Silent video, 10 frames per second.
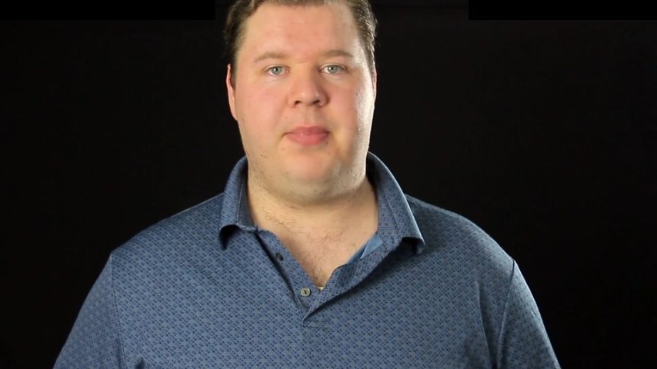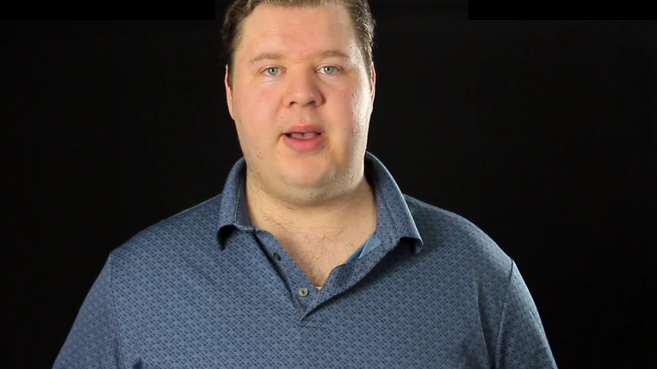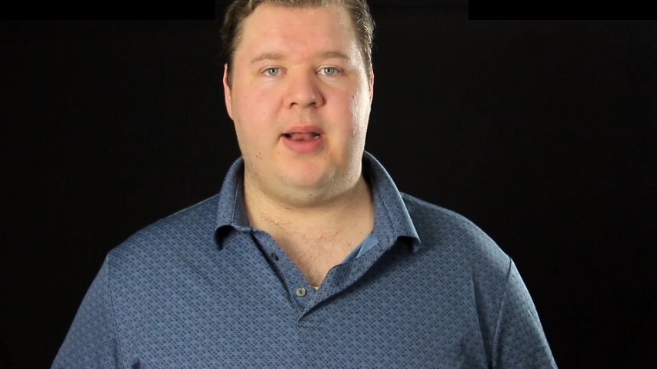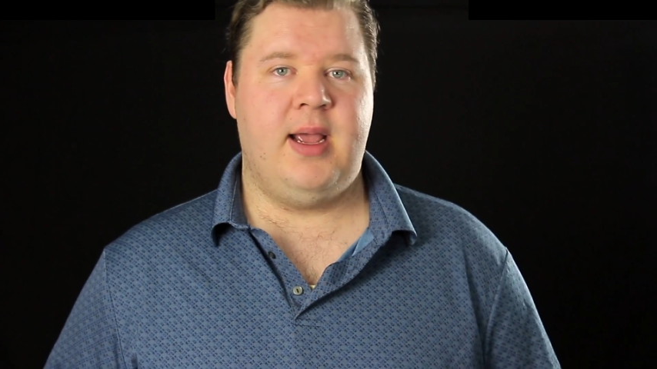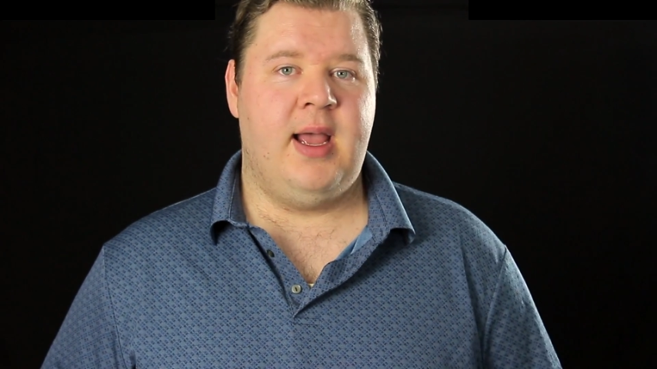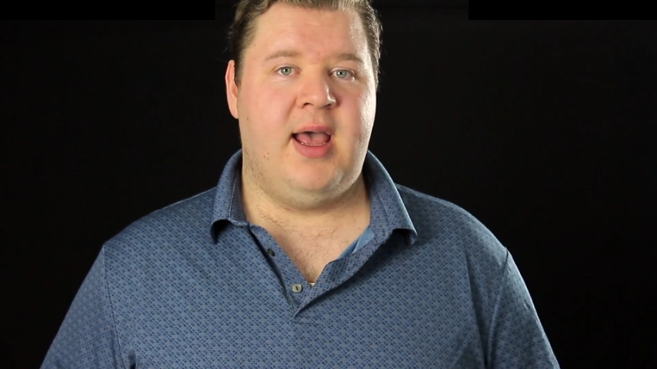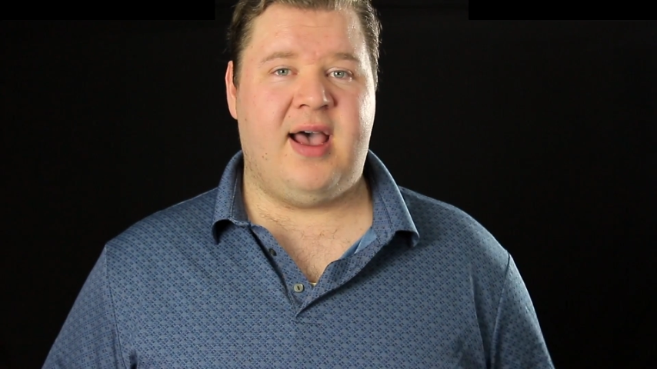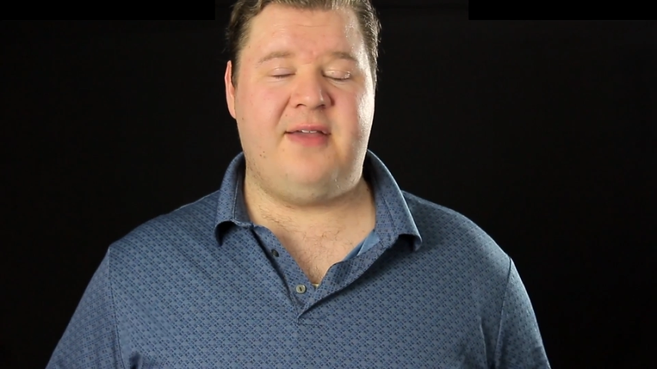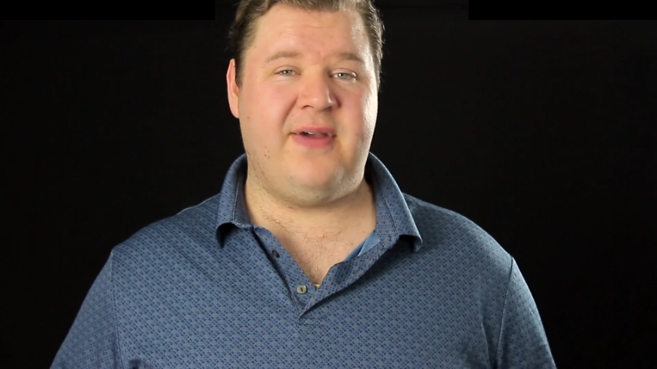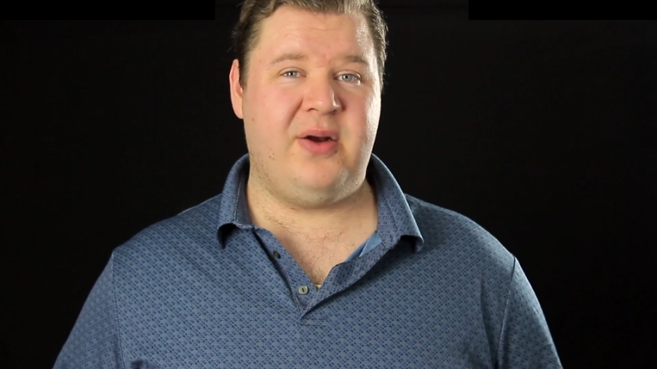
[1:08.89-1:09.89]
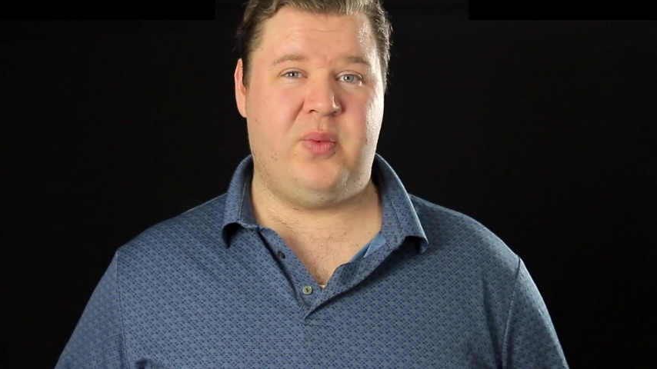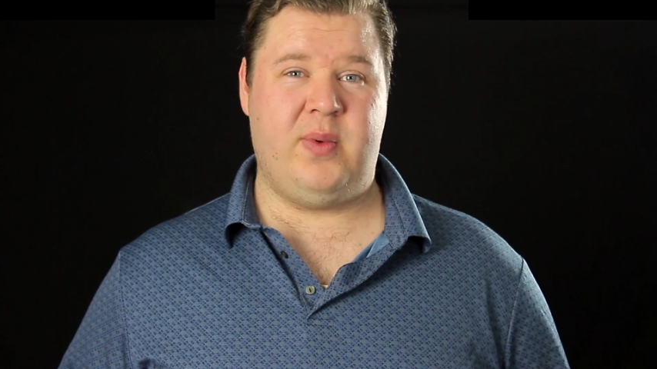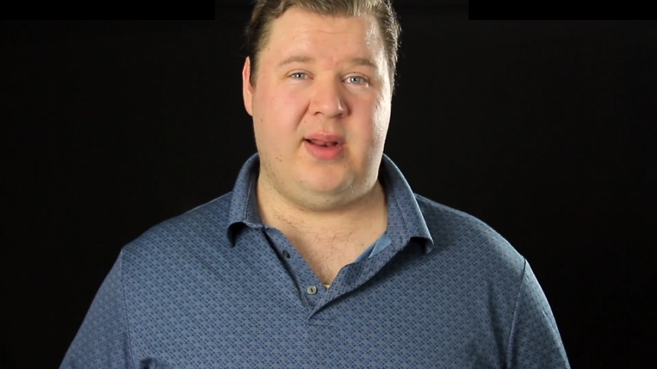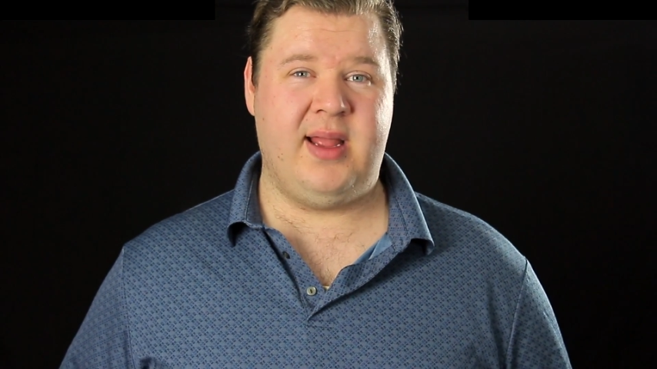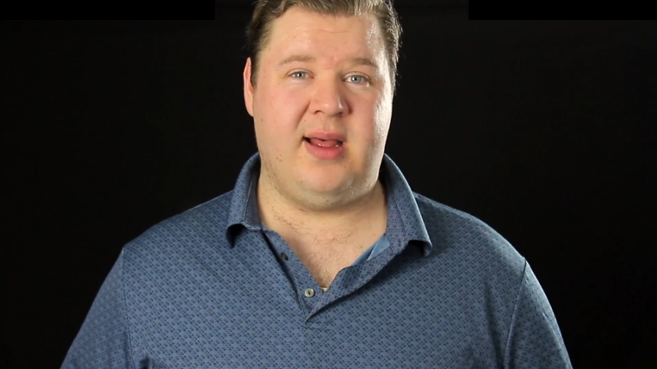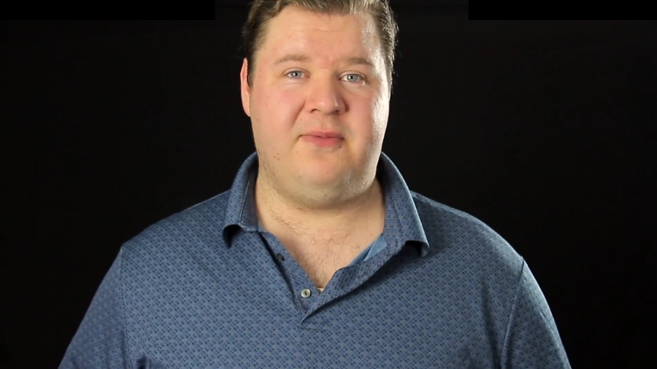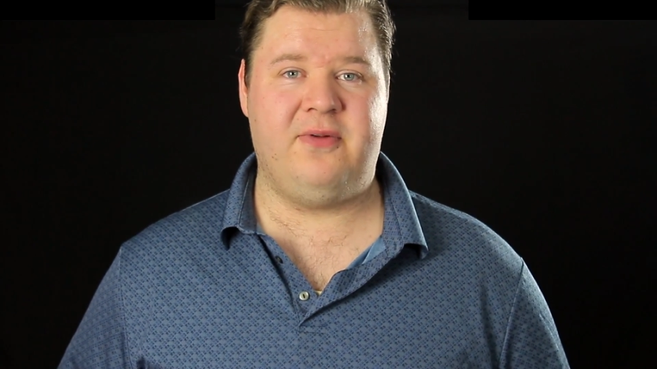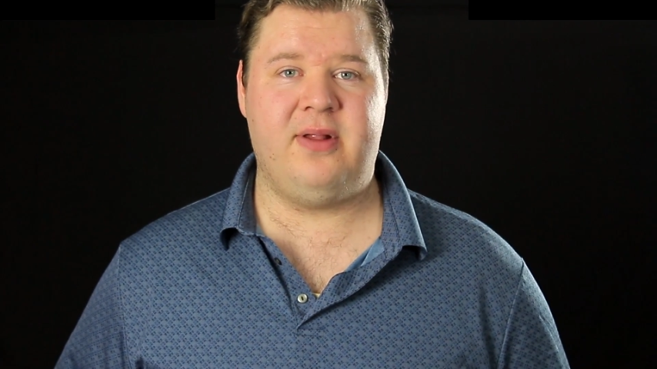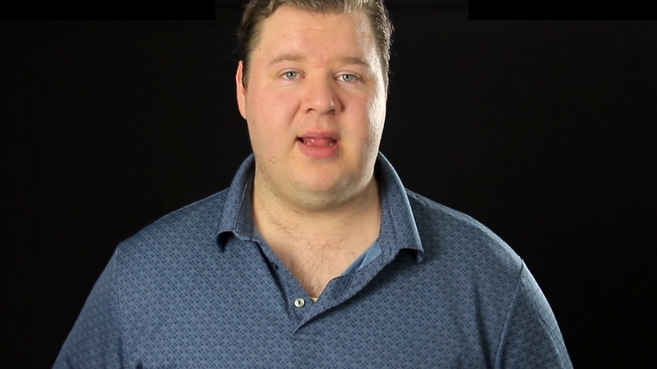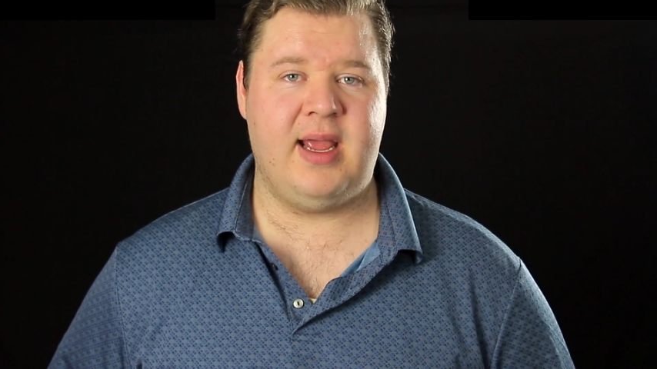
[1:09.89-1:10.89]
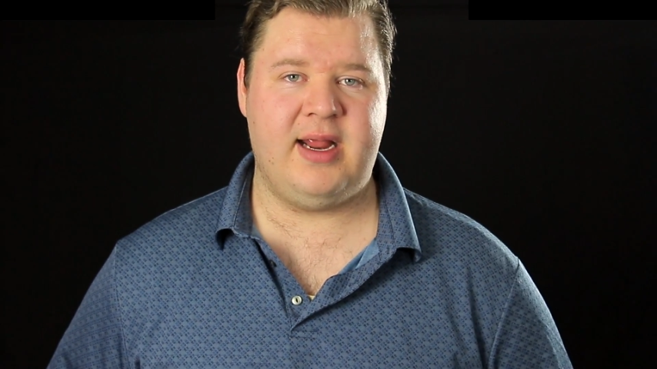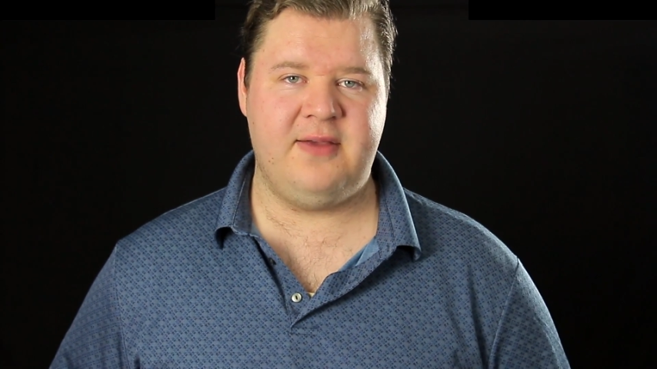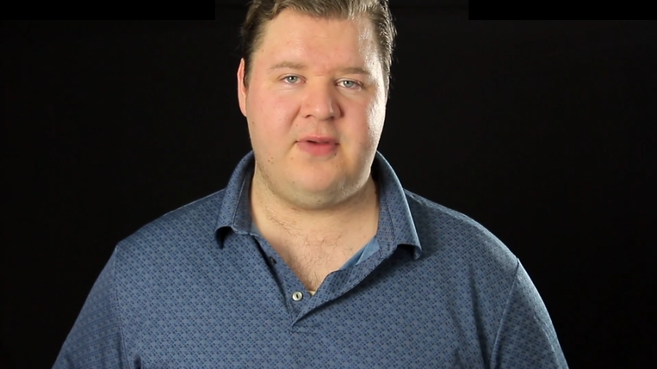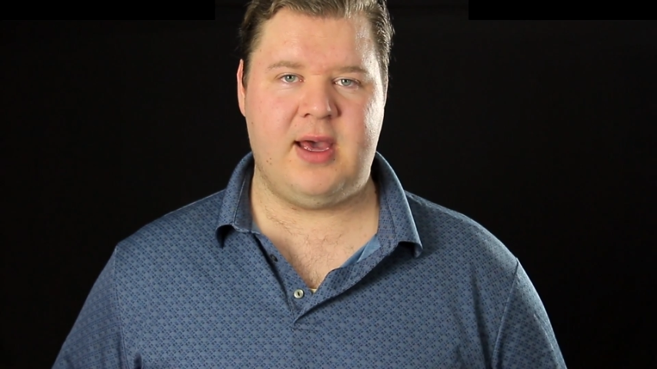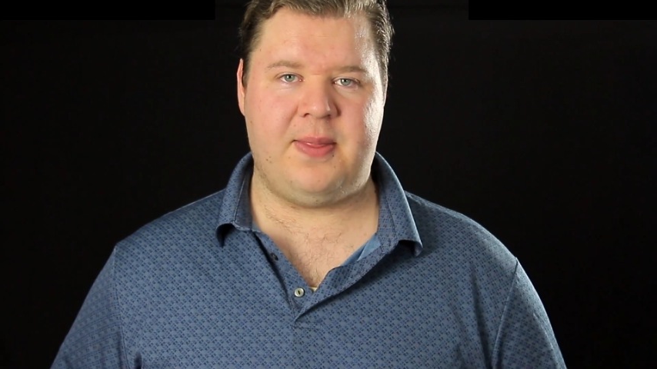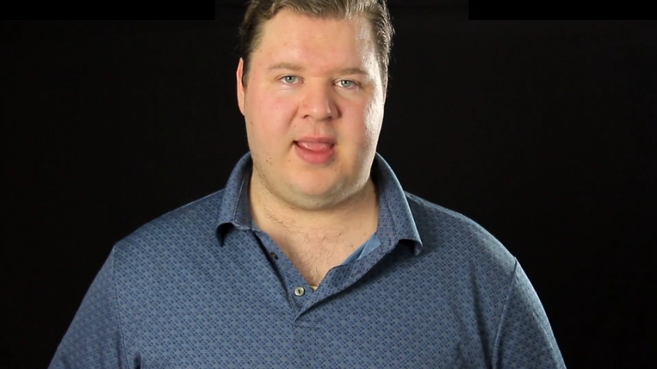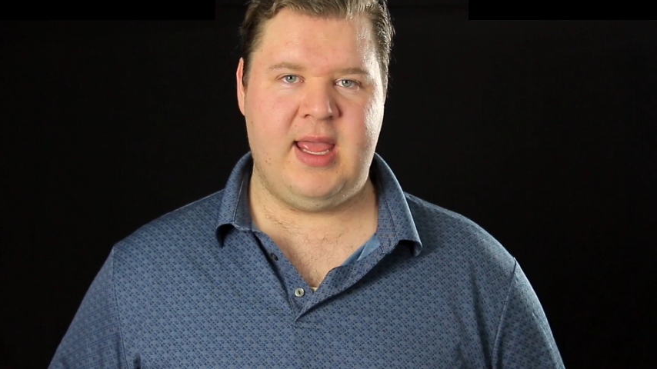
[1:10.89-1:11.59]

but I find it really helpful. And I even got the